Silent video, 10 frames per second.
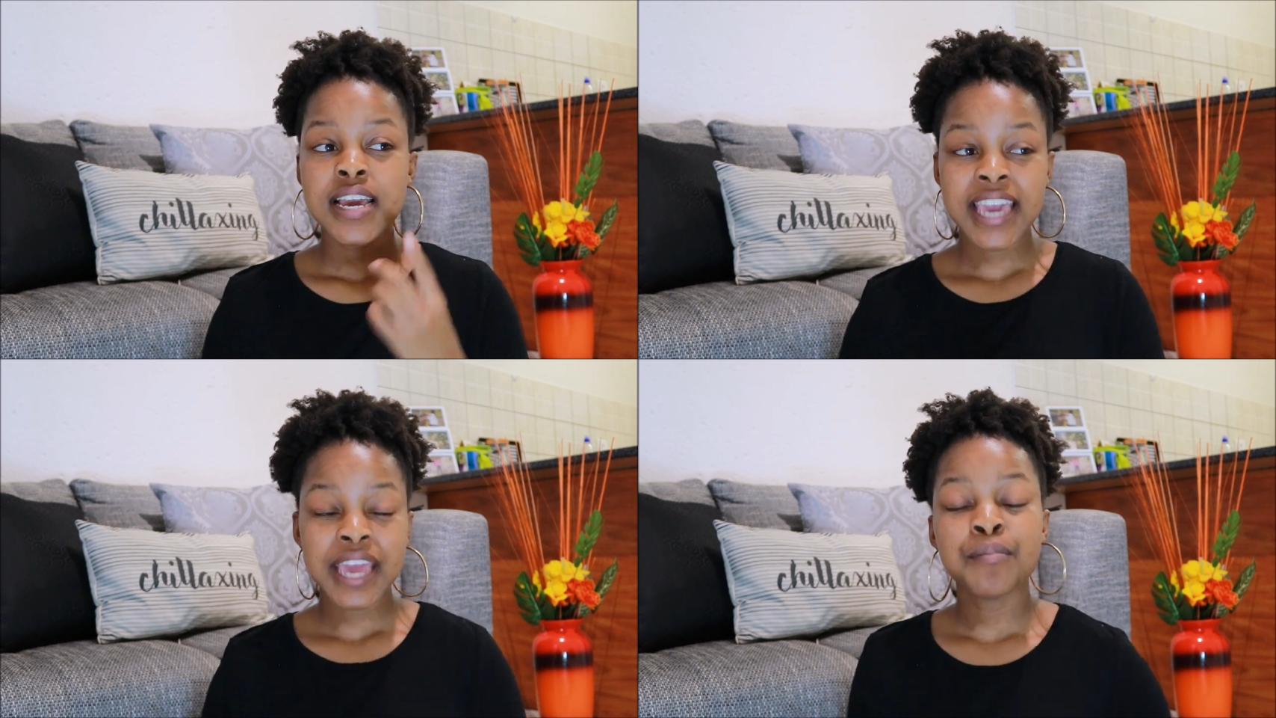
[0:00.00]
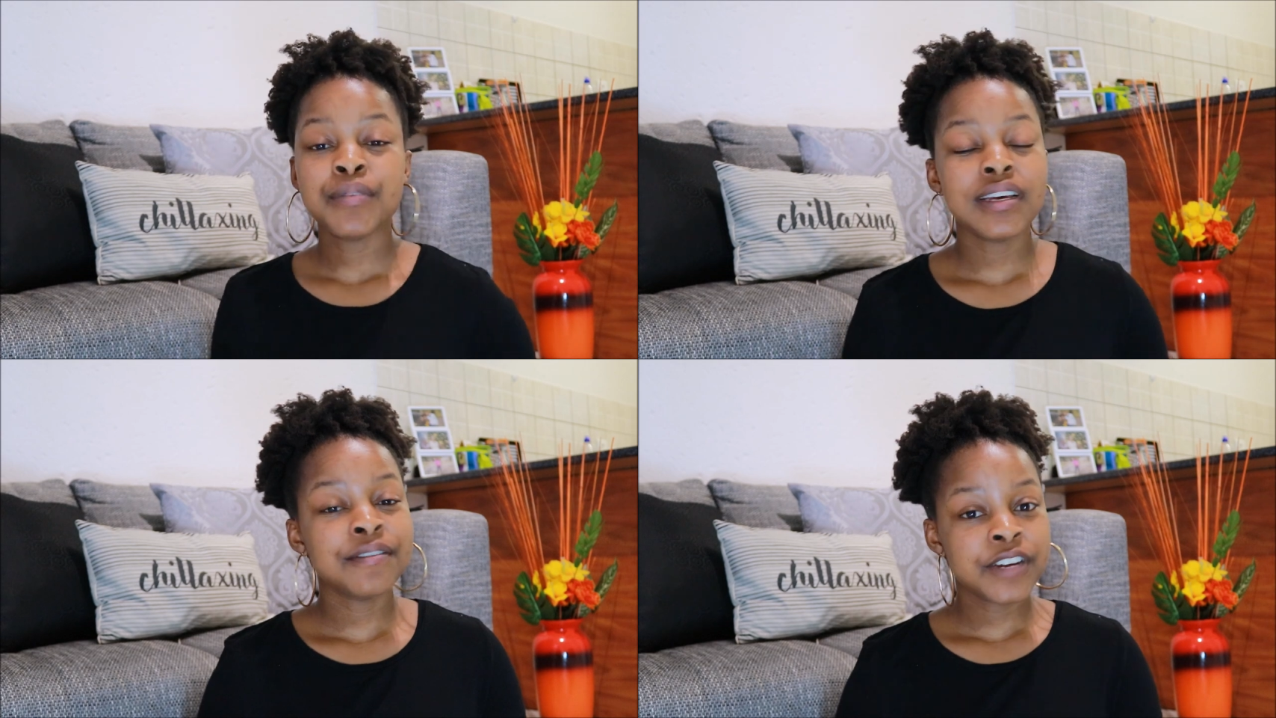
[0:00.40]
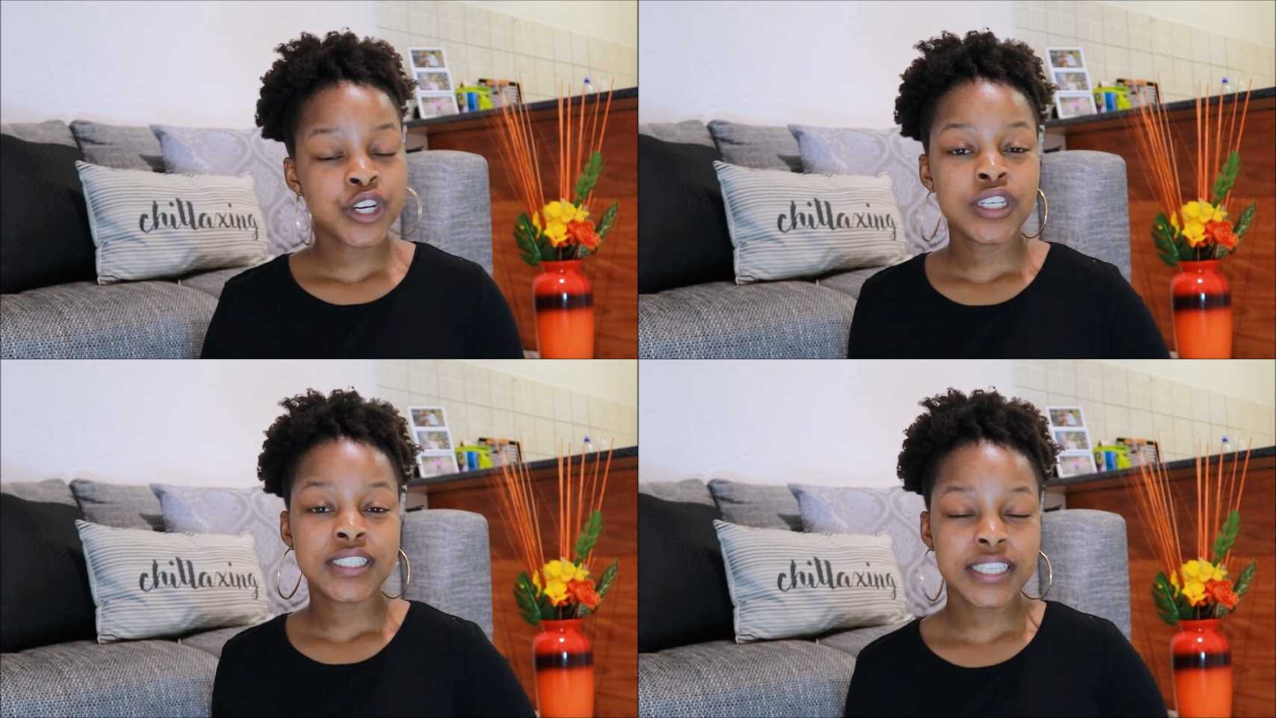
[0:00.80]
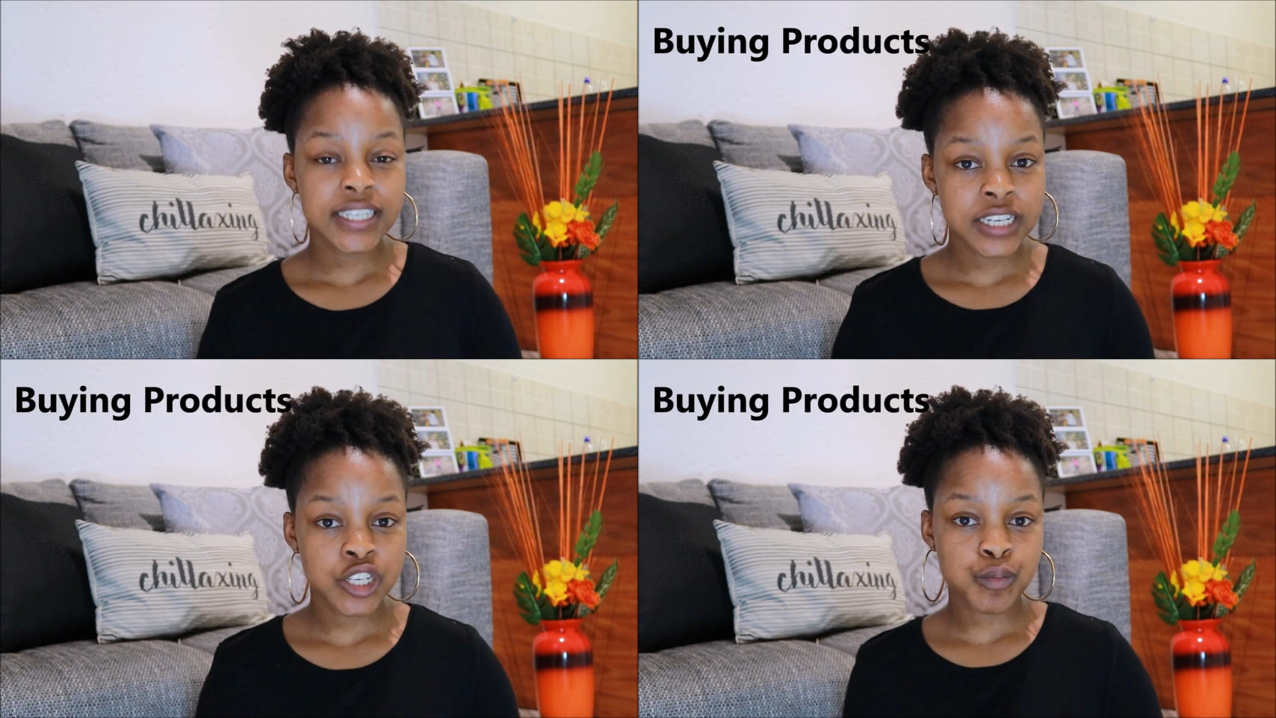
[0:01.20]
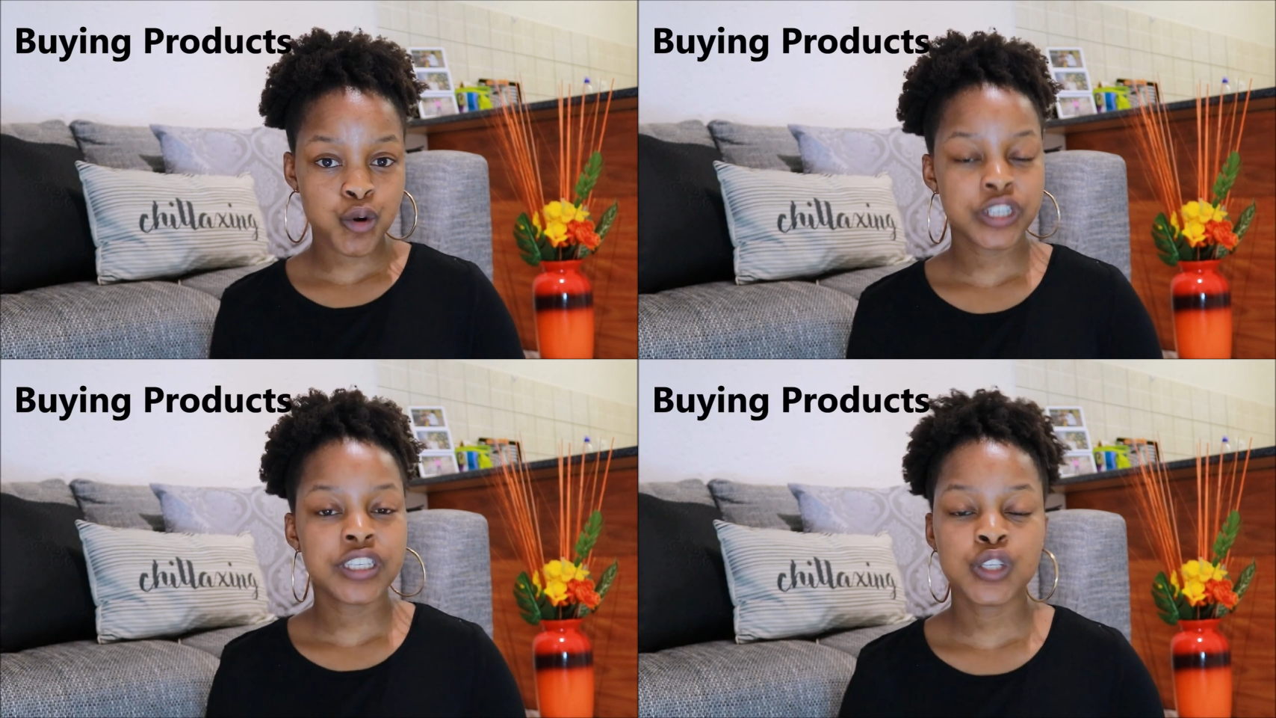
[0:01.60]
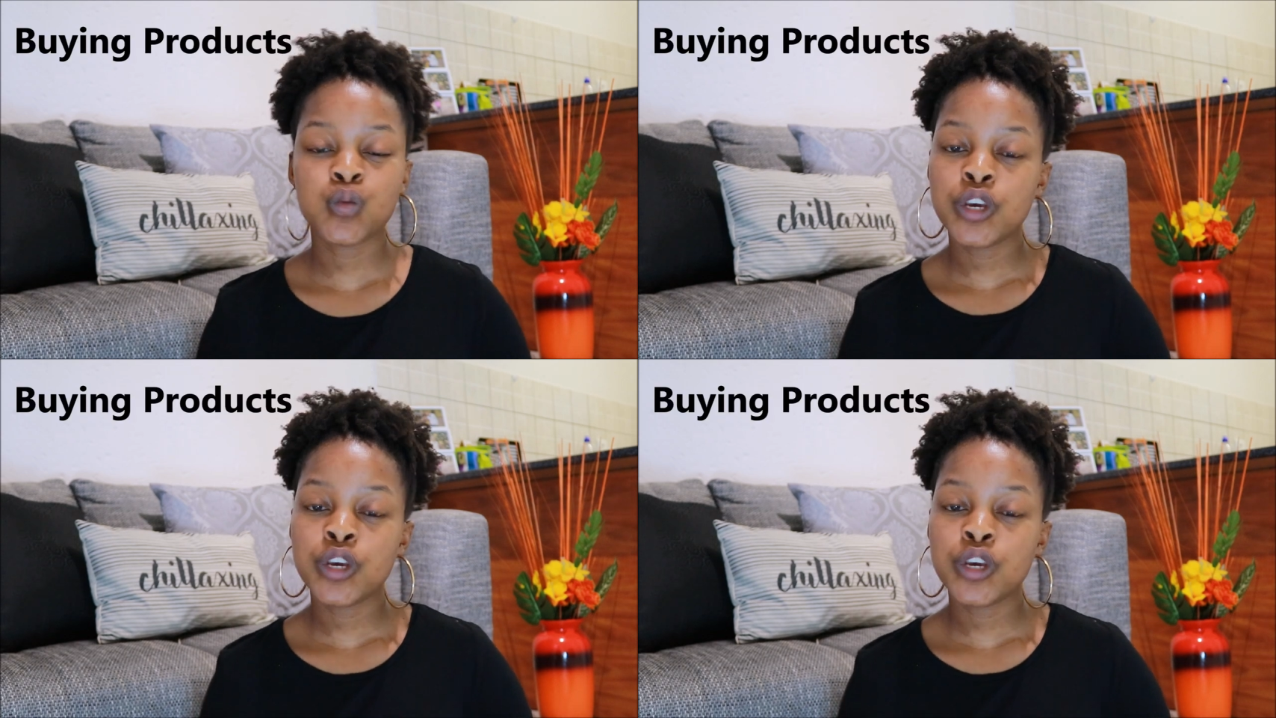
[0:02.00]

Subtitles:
can be a very tedious process